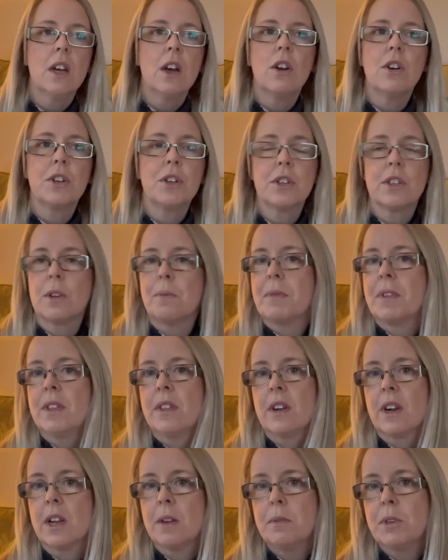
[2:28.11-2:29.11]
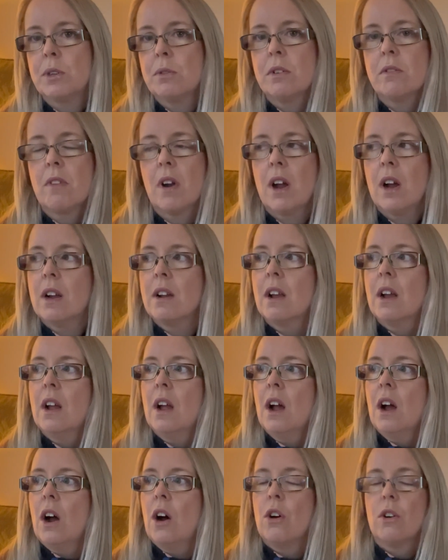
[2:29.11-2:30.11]
or just something that I'm doing wrong
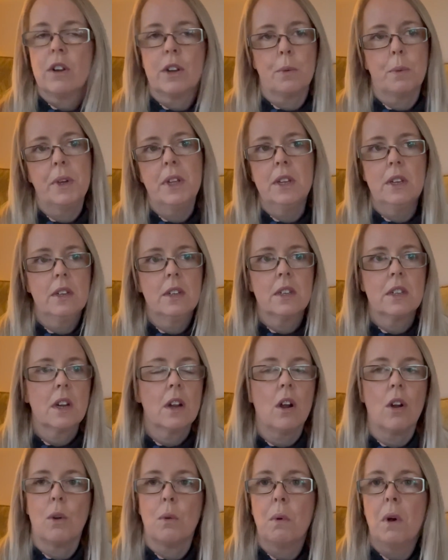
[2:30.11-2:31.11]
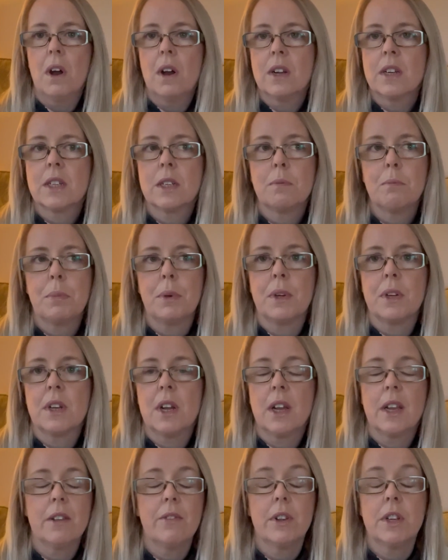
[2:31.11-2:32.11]
or the wind or what but
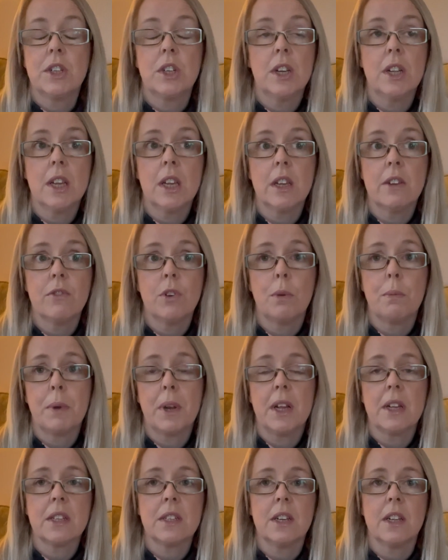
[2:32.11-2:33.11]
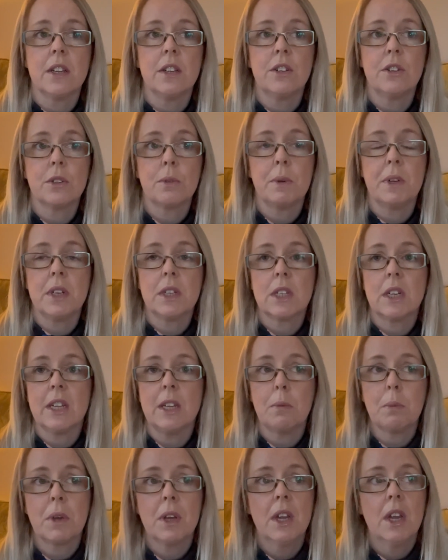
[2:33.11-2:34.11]
I eventually gave up last night and just went to
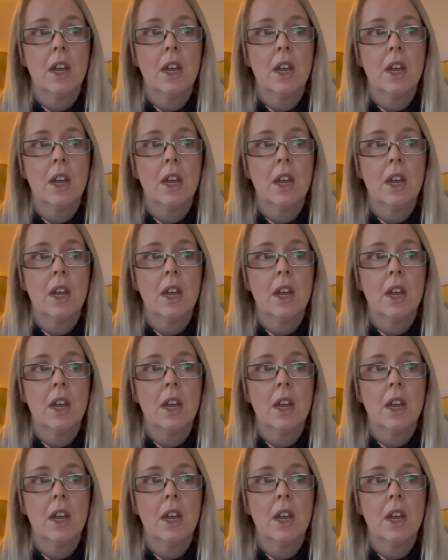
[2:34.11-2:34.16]
sleep